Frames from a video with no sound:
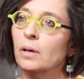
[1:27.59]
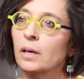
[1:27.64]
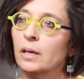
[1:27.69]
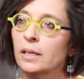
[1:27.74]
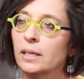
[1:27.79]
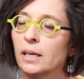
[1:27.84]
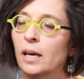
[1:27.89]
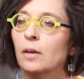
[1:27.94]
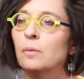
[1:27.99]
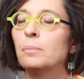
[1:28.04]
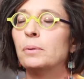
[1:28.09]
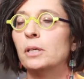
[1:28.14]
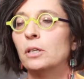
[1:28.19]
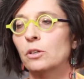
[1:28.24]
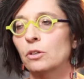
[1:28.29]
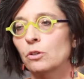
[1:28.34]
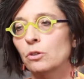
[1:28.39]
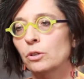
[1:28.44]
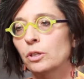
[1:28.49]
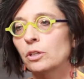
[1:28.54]
again,
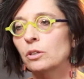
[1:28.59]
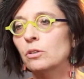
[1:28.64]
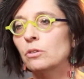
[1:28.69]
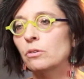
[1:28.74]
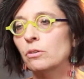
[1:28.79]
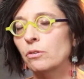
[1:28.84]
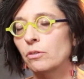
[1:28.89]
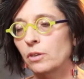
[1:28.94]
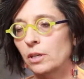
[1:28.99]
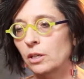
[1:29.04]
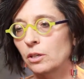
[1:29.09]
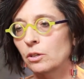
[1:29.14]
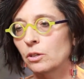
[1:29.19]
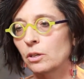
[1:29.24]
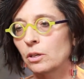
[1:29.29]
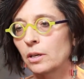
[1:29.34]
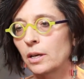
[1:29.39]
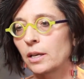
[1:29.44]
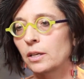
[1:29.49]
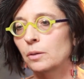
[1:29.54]
being a critical
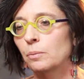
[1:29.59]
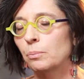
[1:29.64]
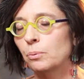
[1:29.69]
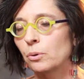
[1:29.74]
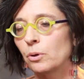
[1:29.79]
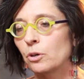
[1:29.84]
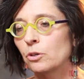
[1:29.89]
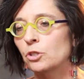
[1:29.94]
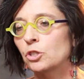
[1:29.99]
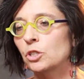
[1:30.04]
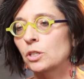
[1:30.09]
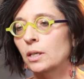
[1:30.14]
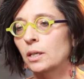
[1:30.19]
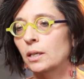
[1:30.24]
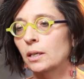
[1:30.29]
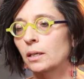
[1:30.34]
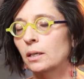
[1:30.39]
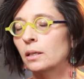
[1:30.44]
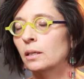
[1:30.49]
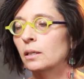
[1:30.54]
thinker and
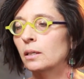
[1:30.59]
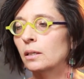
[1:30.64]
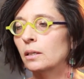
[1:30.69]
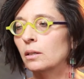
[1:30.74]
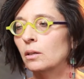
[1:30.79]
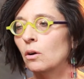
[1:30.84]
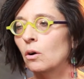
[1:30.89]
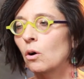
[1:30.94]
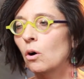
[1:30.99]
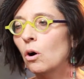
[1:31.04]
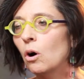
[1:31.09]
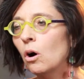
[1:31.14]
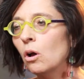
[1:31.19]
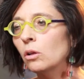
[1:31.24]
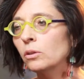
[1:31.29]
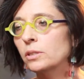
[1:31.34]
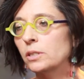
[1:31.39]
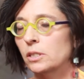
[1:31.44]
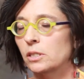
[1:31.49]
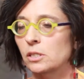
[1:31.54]
approaching
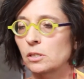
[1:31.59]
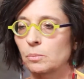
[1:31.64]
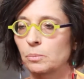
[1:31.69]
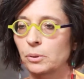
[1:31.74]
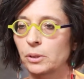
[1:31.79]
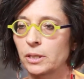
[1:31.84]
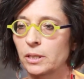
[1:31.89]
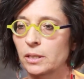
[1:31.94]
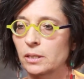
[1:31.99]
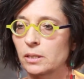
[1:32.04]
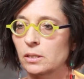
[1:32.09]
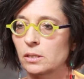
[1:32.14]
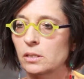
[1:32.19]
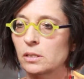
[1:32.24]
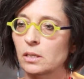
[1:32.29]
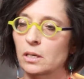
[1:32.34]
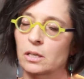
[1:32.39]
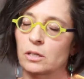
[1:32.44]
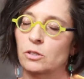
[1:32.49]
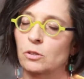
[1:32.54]
all
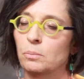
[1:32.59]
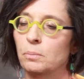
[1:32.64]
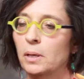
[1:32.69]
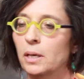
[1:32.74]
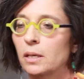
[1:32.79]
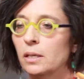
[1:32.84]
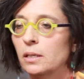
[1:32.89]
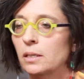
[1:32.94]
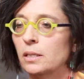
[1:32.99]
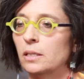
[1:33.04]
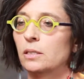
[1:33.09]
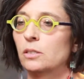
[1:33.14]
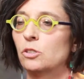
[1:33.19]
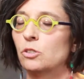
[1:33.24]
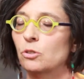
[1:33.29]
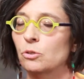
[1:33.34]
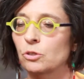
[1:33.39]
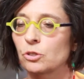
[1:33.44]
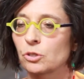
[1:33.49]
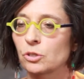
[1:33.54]
disciplines, uh, humanities,
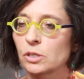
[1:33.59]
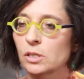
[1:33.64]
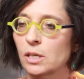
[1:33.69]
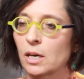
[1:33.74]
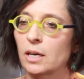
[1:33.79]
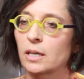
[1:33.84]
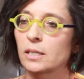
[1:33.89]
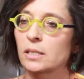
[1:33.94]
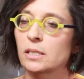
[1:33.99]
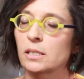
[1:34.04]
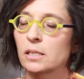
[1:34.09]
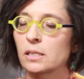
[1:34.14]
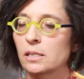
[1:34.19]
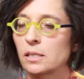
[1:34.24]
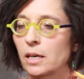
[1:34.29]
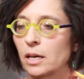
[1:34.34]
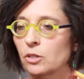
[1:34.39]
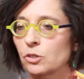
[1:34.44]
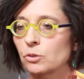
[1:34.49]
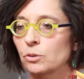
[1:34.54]
social sciences,
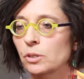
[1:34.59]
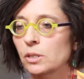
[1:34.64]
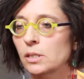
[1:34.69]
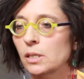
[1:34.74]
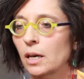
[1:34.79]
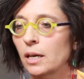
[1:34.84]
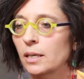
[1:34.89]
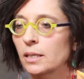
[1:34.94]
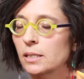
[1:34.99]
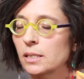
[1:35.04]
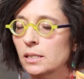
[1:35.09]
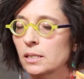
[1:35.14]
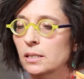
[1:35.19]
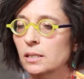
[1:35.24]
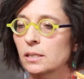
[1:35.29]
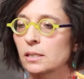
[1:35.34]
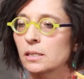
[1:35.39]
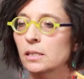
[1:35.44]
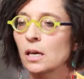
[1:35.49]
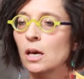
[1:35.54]
natural
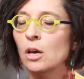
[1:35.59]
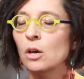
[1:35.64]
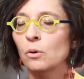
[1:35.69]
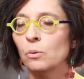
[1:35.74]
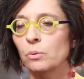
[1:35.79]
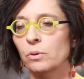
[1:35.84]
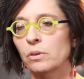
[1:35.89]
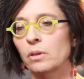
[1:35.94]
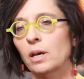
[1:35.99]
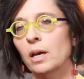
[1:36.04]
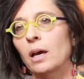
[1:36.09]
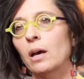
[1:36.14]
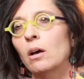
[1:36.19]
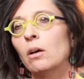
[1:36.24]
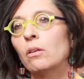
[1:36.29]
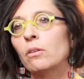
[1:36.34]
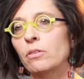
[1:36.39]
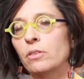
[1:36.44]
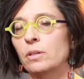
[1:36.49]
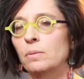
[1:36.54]
sciences, with a
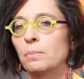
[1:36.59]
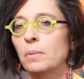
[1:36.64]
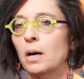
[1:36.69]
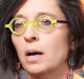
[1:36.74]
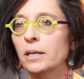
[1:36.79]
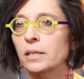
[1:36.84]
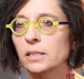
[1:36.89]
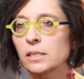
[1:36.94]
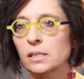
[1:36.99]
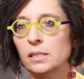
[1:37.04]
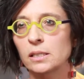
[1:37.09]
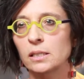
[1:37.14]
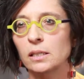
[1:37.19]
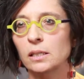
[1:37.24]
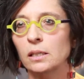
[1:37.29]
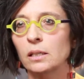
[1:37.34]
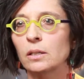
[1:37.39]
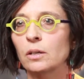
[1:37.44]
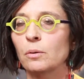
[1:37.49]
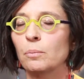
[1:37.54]
healthy
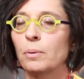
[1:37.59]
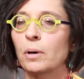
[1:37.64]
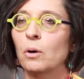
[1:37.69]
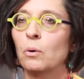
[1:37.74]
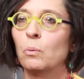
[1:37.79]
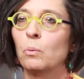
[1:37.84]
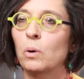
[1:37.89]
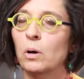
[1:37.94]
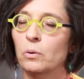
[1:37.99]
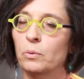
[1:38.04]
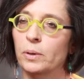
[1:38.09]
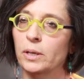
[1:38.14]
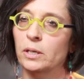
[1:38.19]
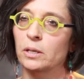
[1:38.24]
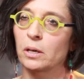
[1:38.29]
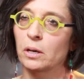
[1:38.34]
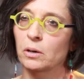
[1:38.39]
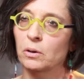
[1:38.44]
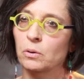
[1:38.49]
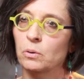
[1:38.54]
modesty about what we
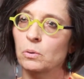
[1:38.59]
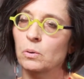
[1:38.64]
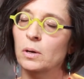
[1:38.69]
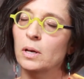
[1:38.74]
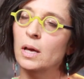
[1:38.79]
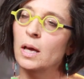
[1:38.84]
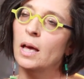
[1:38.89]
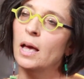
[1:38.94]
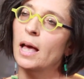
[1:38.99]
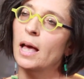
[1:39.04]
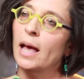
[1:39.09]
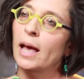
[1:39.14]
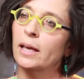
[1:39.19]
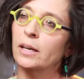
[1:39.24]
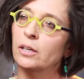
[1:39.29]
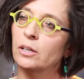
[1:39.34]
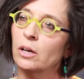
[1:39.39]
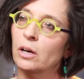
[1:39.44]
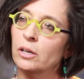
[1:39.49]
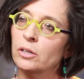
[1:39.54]
know
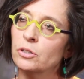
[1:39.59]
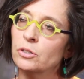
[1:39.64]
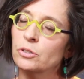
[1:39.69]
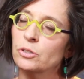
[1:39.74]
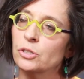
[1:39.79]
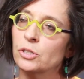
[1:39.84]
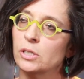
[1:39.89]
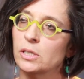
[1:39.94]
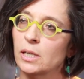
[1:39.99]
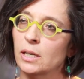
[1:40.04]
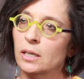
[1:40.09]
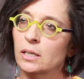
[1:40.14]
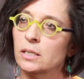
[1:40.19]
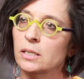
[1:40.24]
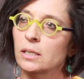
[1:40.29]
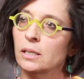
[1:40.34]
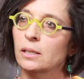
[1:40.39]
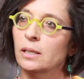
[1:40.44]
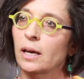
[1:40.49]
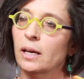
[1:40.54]
and an
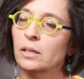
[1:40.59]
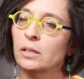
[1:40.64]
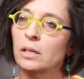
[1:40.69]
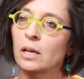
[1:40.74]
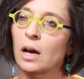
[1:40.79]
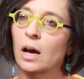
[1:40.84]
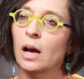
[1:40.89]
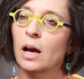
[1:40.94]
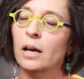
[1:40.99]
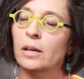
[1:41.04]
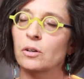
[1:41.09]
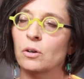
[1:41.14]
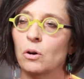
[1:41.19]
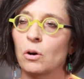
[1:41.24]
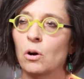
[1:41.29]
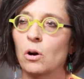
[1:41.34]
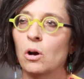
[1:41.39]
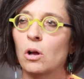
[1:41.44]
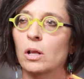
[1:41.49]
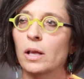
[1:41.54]
understanding that not
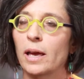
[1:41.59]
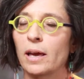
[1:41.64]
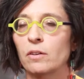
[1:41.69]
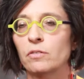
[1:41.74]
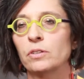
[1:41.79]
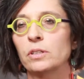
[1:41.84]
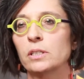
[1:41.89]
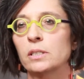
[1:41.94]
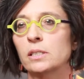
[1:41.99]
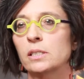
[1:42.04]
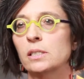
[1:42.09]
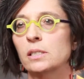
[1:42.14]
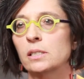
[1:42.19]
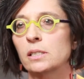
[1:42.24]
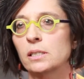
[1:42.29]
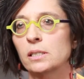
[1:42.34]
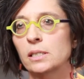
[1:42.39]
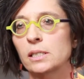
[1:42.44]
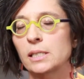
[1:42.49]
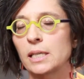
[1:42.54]
all evidence
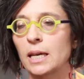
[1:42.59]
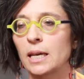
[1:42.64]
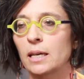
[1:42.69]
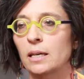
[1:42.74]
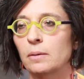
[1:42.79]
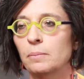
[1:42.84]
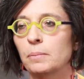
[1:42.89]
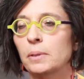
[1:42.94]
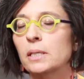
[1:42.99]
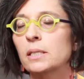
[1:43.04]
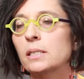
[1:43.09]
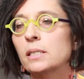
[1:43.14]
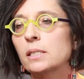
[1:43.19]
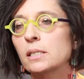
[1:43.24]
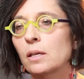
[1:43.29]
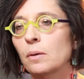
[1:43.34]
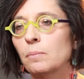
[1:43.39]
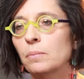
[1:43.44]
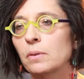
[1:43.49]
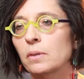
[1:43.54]
is the same is
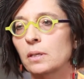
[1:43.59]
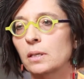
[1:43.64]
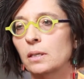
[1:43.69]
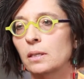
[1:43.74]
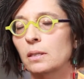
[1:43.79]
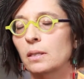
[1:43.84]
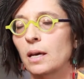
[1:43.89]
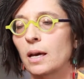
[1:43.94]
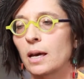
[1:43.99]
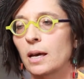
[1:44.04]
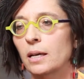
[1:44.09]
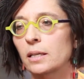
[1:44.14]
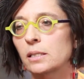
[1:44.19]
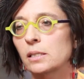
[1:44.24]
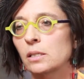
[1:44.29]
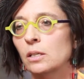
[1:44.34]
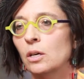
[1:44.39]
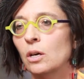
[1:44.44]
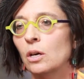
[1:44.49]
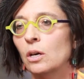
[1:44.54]
something
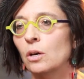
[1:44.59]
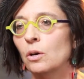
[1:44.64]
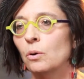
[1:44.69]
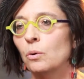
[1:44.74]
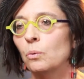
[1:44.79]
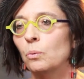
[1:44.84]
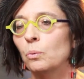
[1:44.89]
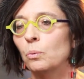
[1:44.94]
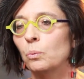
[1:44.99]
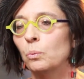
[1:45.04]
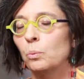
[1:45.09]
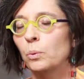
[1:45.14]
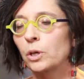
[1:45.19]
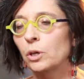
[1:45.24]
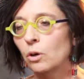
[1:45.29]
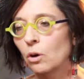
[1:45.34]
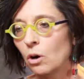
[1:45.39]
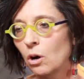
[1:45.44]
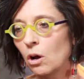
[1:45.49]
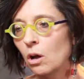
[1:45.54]
that
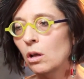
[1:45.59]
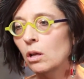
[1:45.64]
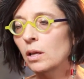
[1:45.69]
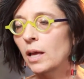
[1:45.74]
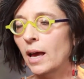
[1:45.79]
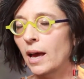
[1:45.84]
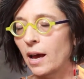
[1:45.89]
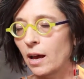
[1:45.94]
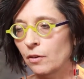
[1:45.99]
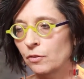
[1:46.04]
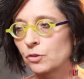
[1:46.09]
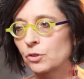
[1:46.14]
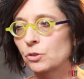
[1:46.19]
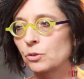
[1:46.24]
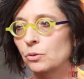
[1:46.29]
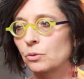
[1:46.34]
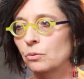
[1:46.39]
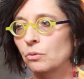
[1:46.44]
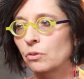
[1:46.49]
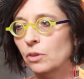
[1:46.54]
we all have
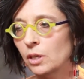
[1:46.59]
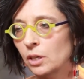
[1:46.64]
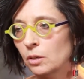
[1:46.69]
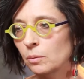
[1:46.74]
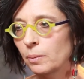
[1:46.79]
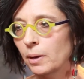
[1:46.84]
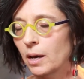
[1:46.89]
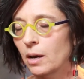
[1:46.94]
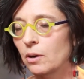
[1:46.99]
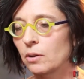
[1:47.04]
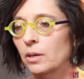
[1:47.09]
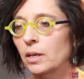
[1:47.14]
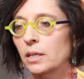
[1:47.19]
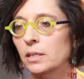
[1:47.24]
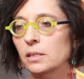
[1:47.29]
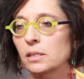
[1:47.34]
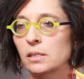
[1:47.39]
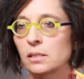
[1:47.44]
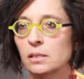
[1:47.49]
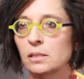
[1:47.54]
to think about
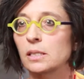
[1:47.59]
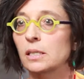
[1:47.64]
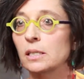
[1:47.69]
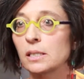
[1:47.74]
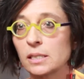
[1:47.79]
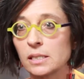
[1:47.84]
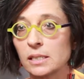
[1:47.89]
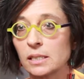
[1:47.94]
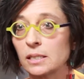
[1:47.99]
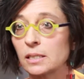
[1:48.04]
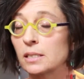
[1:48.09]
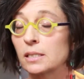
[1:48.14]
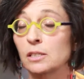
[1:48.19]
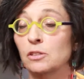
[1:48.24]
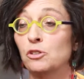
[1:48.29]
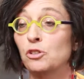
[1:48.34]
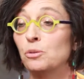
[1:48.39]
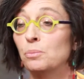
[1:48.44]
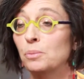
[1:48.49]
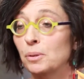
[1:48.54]
as citizens
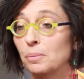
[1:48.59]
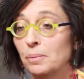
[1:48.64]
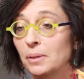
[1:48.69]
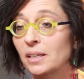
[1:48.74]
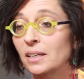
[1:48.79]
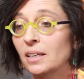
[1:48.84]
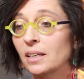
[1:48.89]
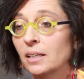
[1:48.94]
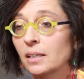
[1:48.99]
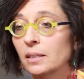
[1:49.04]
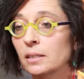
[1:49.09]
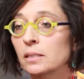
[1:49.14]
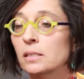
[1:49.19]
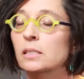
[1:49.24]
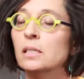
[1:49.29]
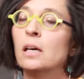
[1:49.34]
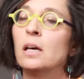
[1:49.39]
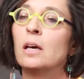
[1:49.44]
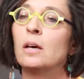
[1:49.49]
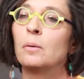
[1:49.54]
and human
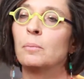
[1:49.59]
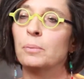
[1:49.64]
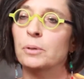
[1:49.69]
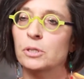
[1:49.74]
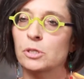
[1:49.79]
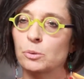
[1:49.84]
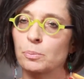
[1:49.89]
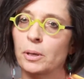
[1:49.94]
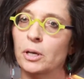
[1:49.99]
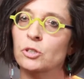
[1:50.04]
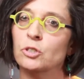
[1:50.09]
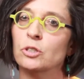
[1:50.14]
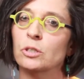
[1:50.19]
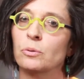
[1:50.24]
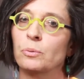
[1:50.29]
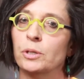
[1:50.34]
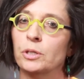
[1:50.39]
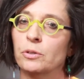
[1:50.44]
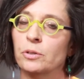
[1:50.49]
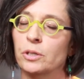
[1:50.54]
beings, but
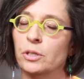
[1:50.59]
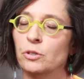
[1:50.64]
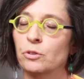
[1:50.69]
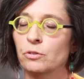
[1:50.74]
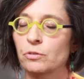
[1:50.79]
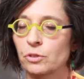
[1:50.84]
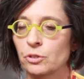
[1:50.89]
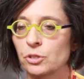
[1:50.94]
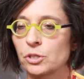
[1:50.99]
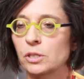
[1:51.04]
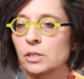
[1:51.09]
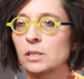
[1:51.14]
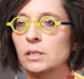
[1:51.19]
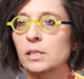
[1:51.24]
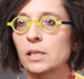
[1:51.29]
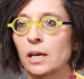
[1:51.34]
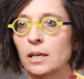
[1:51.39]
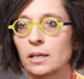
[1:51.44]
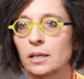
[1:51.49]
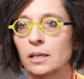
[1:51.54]
especially when you're in a university
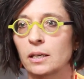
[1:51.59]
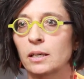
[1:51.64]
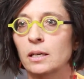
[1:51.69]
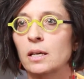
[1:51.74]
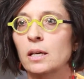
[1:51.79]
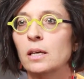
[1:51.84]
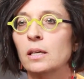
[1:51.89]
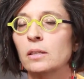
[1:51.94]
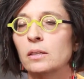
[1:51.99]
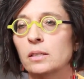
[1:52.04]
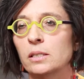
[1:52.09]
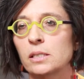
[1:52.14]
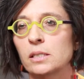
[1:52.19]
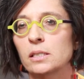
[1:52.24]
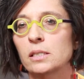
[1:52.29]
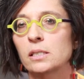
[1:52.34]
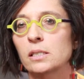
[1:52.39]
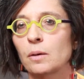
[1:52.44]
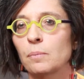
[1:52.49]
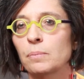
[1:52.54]
setting this
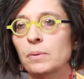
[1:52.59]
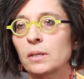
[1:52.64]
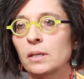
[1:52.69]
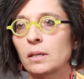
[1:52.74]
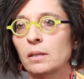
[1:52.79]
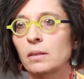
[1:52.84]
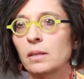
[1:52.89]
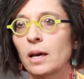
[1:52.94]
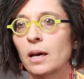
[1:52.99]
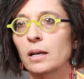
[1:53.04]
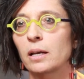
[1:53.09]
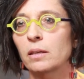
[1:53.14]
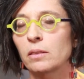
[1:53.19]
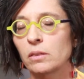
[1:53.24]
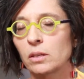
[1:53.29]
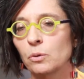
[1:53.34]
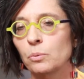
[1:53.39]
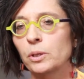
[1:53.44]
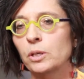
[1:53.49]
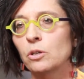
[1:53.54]
is something that I
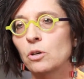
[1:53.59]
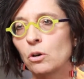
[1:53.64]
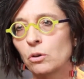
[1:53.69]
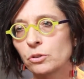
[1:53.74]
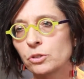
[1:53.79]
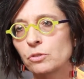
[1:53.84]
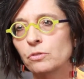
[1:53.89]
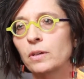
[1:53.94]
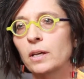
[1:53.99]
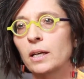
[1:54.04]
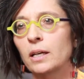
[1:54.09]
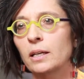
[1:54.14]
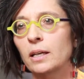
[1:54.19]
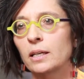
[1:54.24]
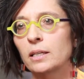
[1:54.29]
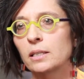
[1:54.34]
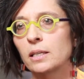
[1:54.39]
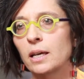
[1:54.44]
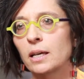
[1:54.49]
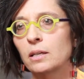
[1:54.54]
think we cultivate
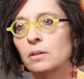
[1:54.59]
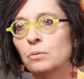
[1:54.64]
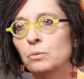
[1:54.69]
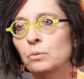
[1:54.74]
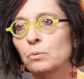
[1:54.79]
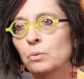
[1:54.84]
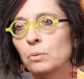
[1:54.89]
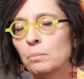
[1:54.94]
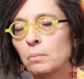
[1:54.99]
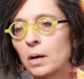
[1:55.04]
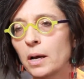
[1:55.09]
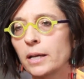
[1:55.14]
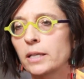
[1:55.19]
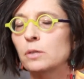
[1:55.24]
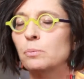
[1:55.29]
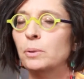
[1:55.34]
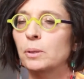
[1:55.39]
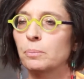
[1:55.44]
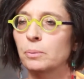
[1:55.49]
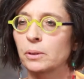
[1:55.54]
and, and
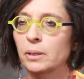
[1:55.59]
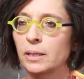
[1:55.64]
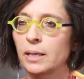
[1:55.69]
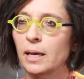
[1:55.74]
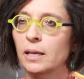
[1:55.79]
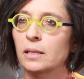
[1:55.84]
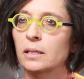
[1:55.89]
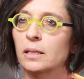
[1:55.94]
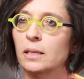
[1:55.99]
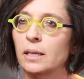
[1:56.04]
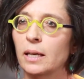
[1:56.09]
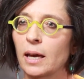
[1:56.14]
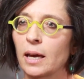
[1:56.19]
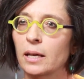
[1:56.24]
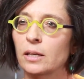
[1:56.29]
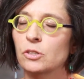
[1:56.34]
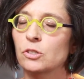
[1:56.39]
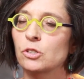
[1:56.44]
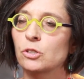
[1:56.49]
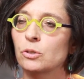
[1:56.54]
remind people again and
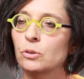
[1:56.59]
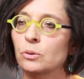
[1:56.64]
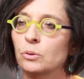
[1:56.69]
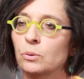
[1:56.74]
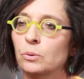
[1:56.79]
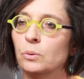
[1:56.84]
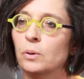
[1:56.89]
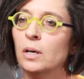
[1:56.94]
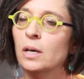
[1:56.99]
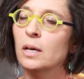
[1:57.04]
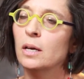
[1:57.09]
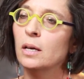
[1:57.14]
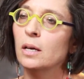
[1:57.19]
again to